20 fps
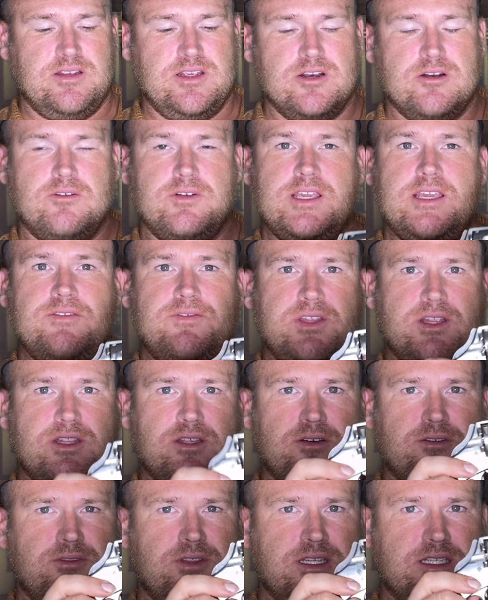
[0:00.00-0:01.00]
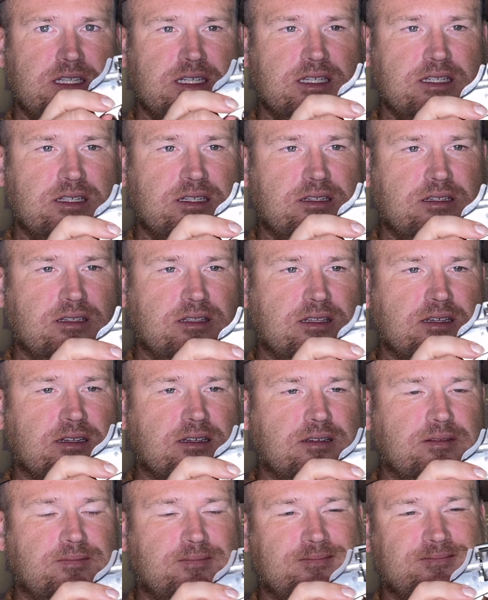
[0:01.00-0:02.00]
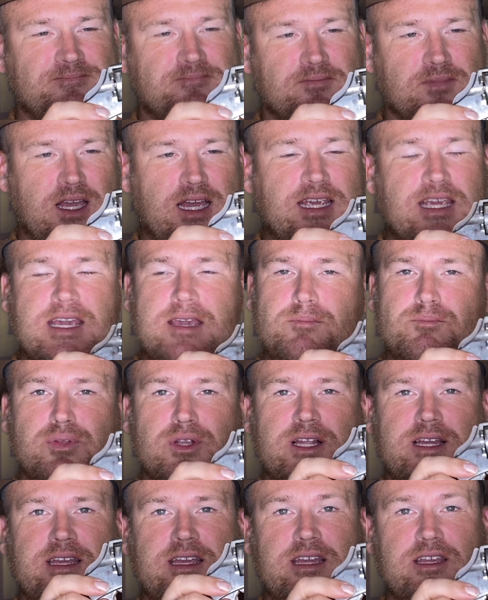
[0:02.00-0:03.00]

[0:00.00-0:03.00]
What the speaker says: even though this is I keep playing,